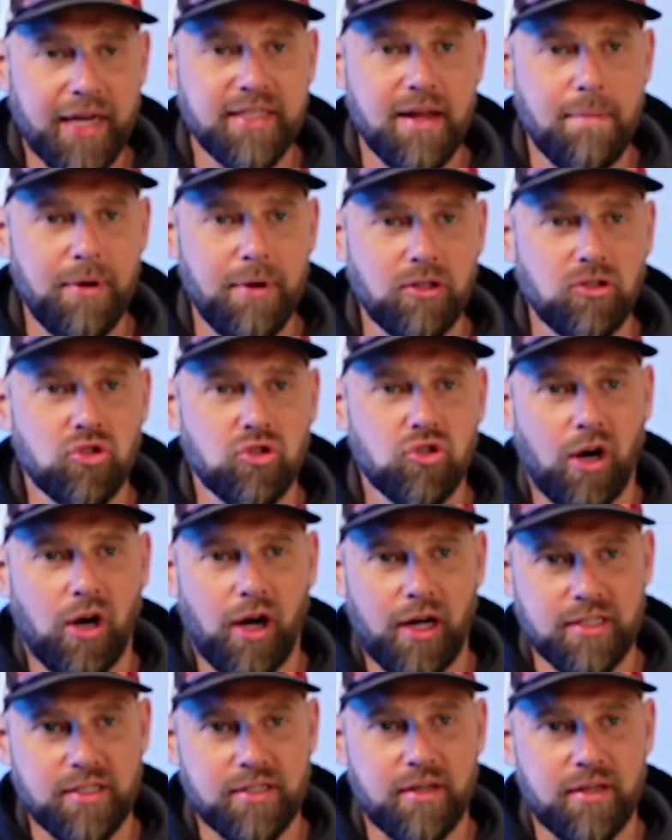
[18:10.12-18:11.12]
it builds
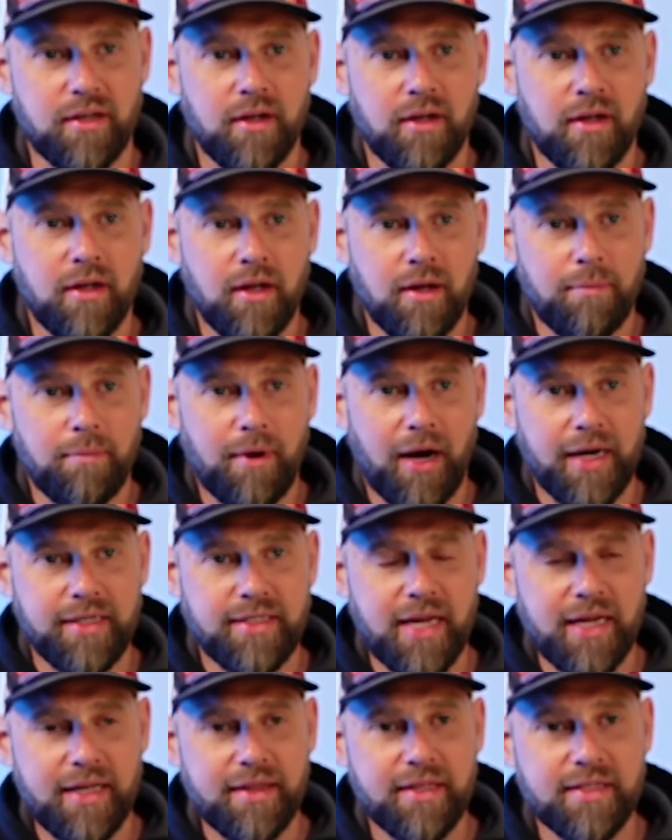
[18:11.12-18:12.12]
trust. By
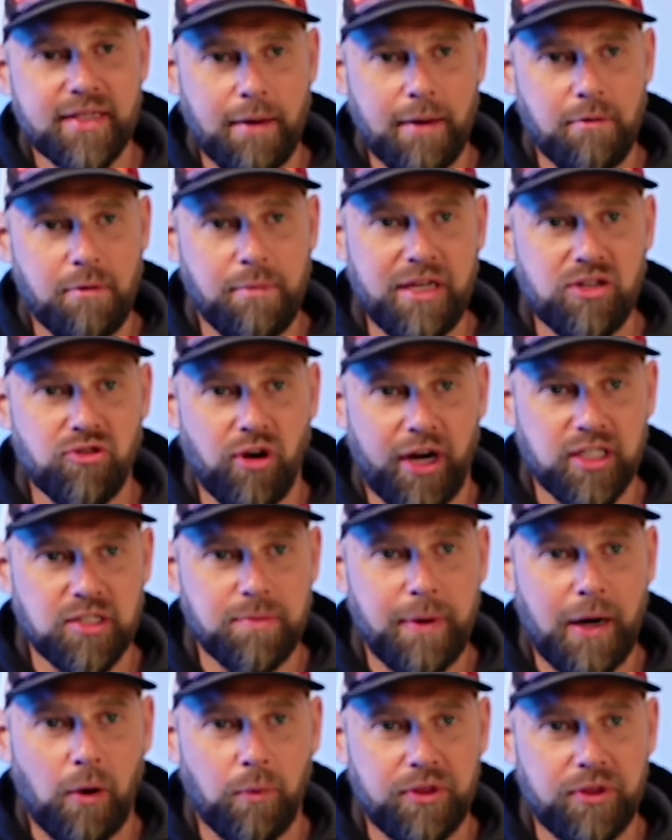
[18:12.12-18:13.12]
taking the time to be
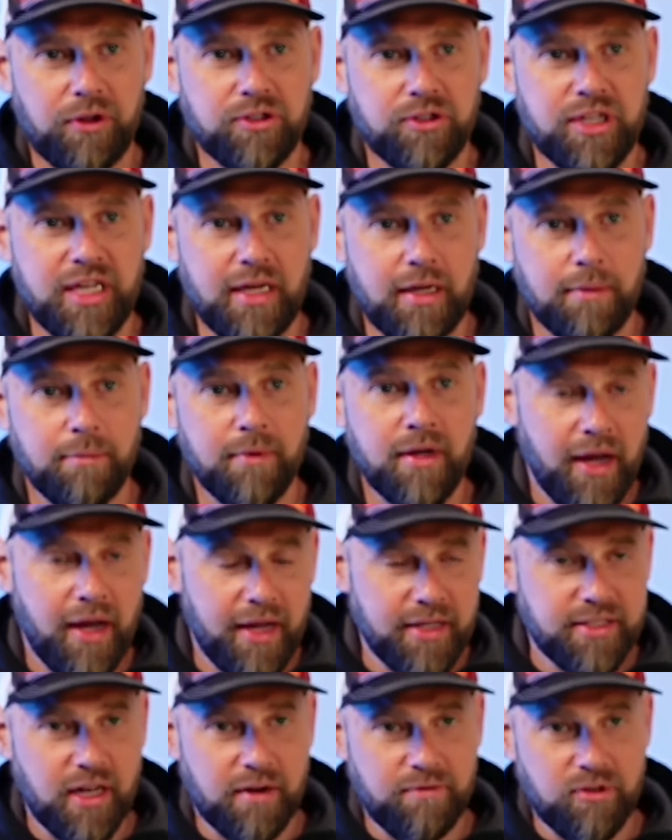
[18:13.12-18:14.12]
transparent with your team,
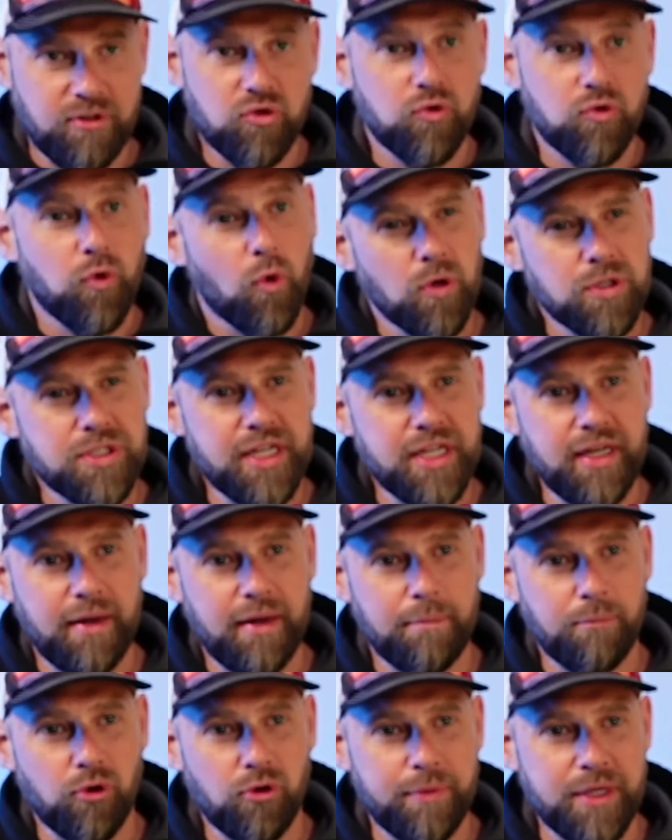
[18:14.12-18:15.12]
instead of just forcing
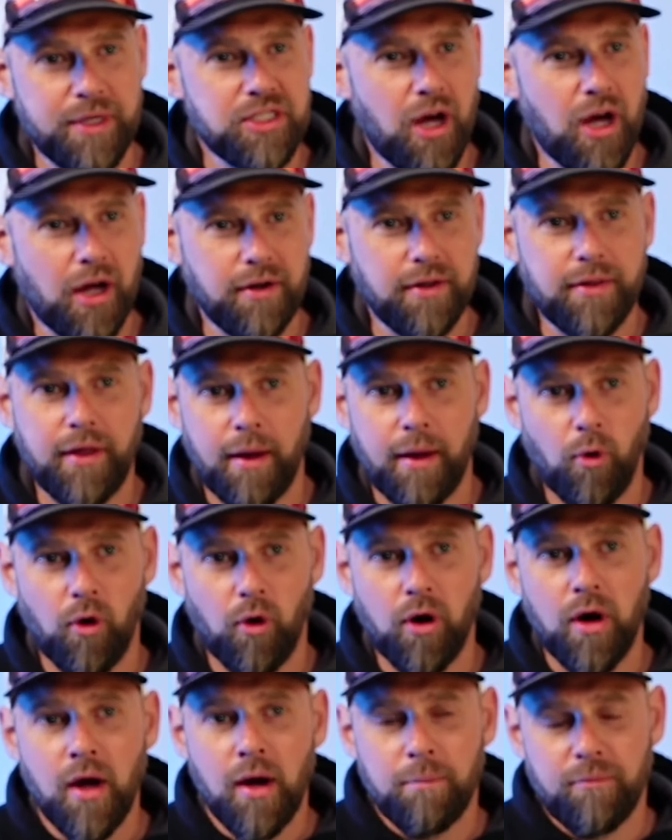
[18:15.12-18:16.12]
improvements onto them or
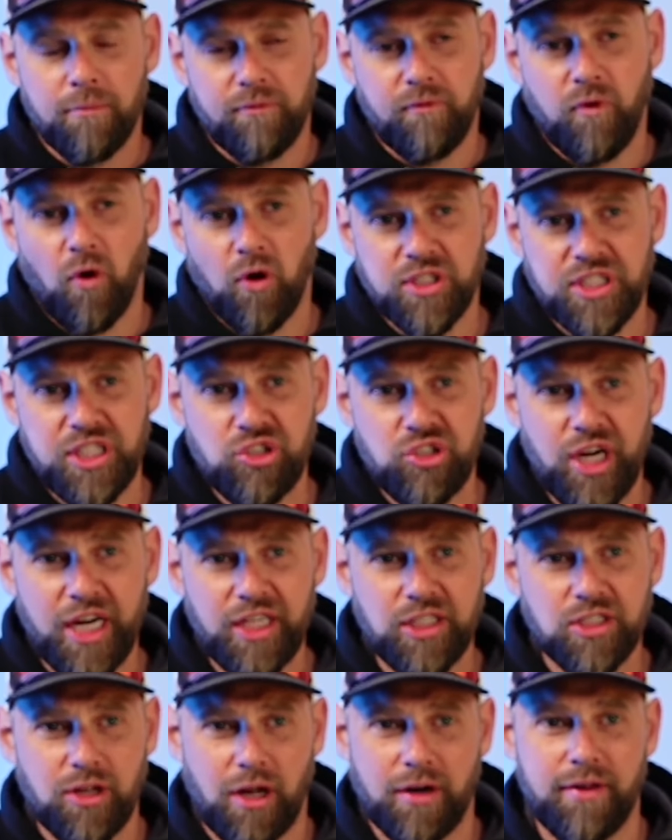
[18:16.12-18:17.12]
forcing
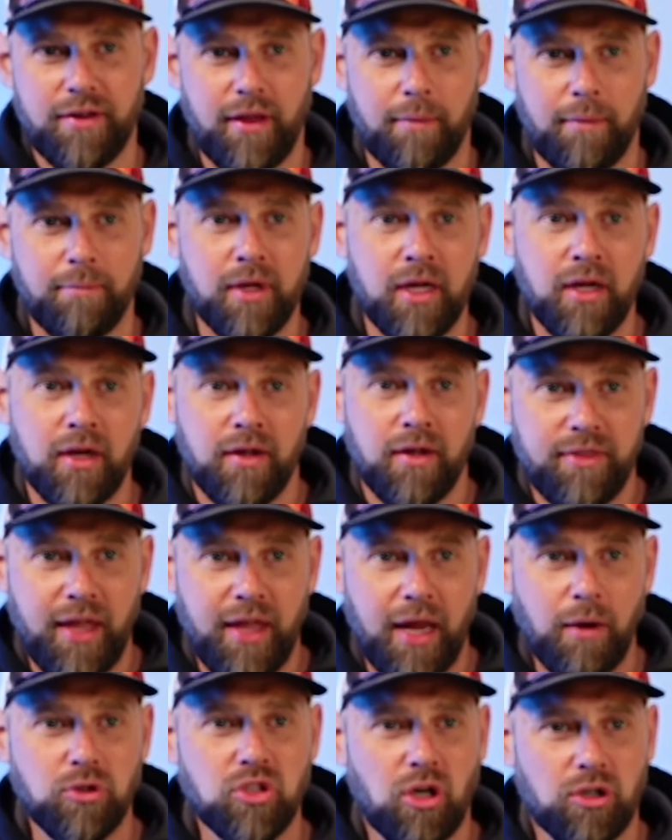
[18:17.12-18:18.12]
changes onto them, they
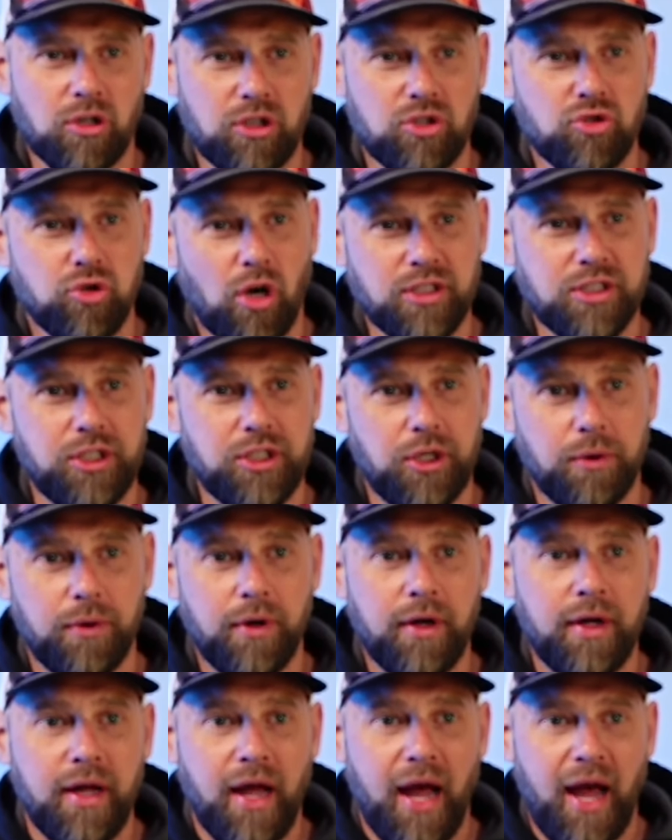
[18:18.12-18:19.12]
will start to trust you.
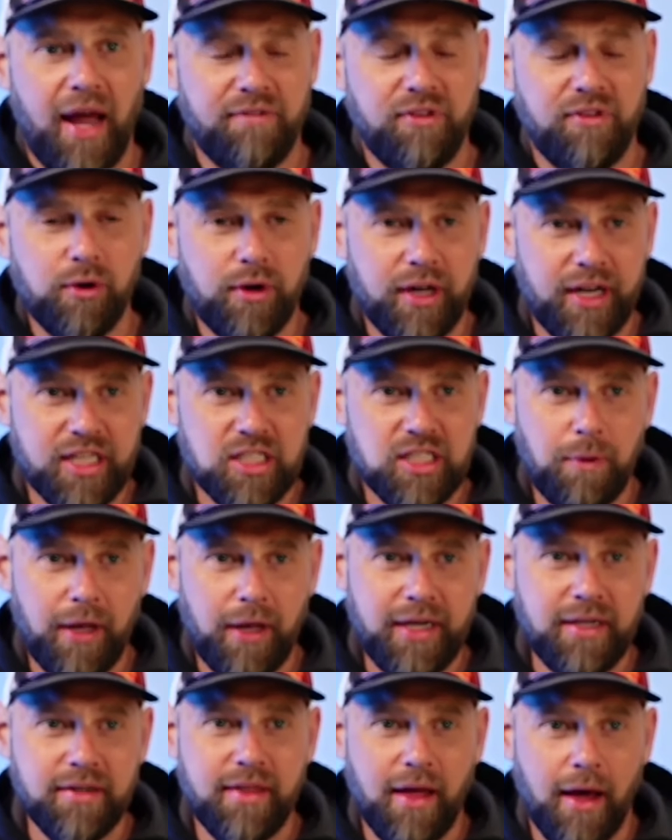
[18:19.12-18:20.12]
And if you can
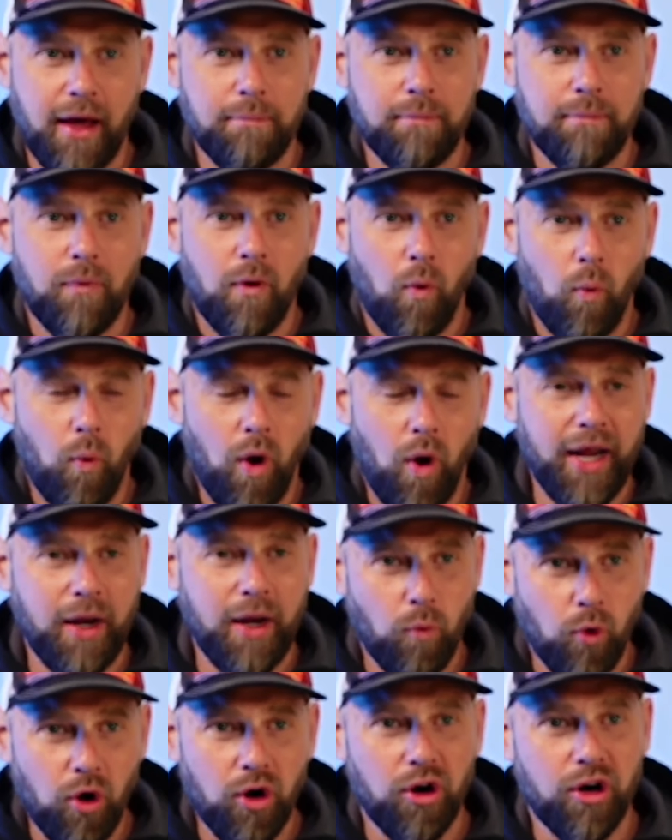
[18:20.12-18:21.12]
explain to them why it
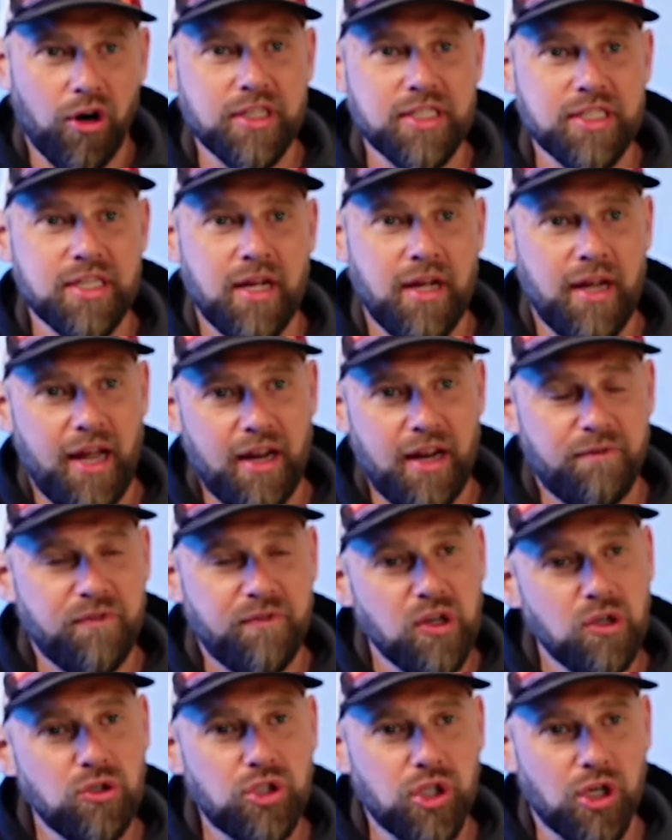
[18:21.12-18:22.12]
works, in the
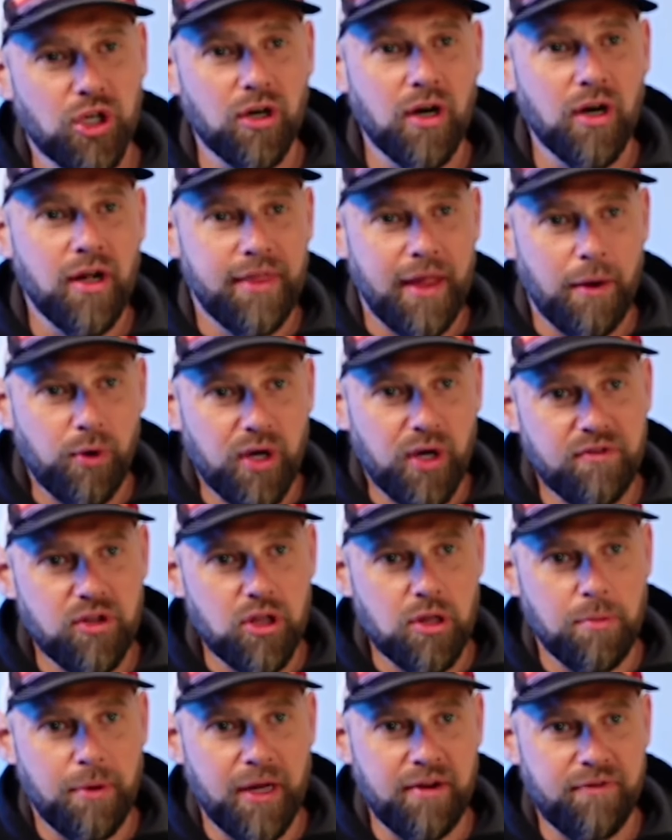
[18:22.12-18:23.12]
future, they will give you
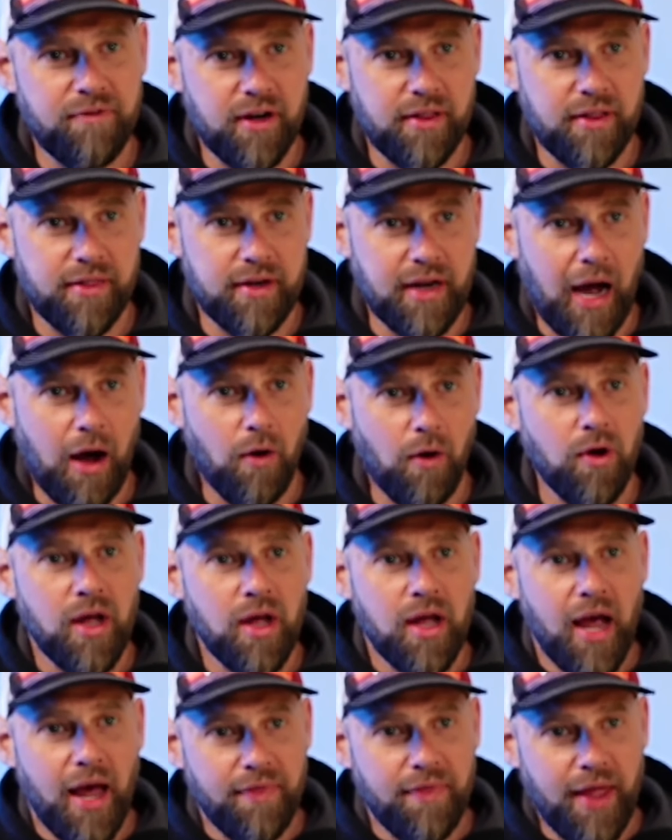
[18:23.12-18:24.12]
the benefit of the doubt,
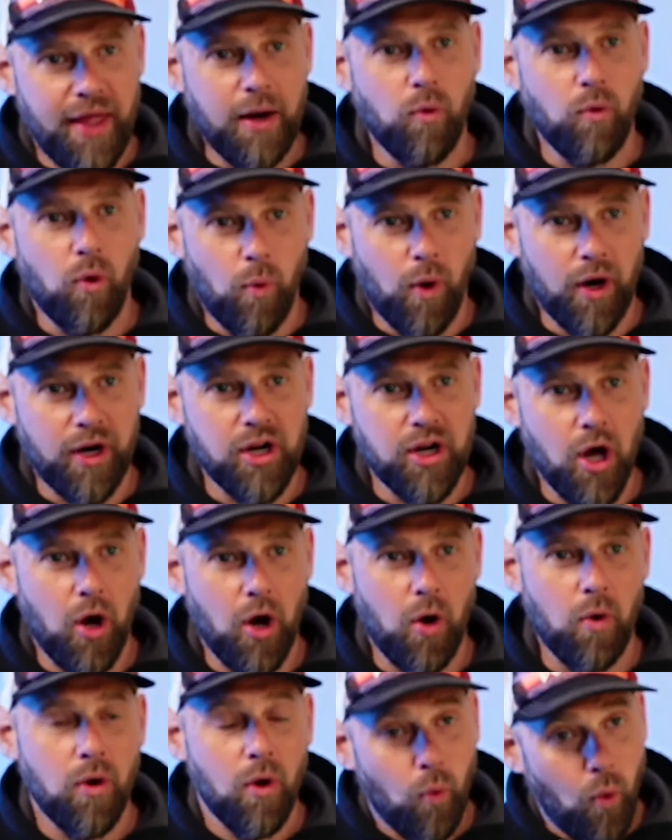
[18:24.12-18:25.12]
and they will want to
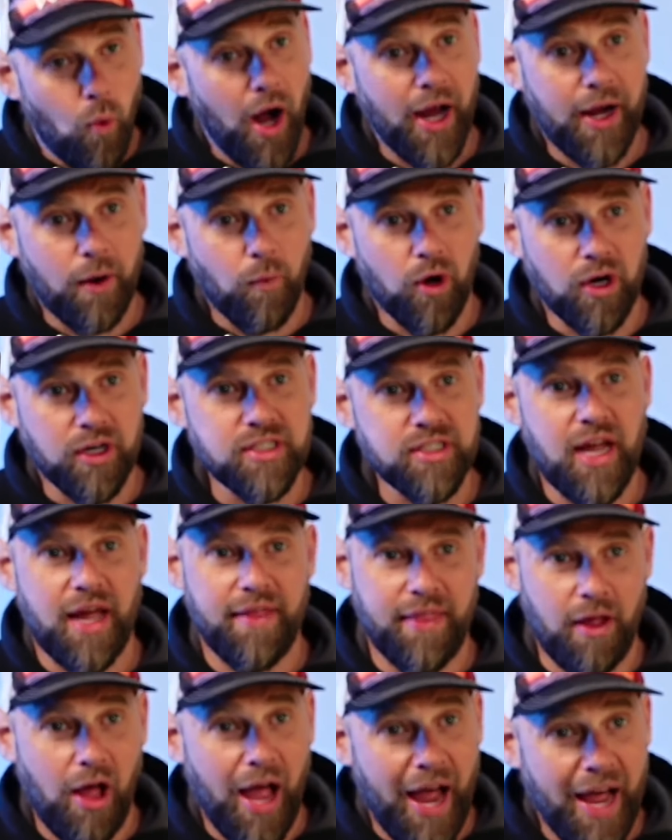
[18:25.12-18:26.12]
know why it works, and
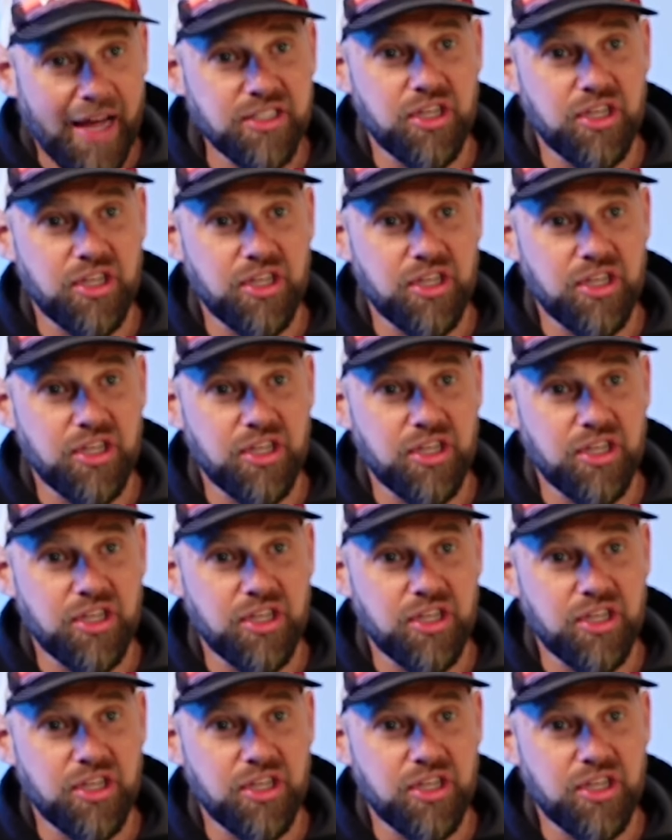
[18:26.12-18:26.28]
they'll ask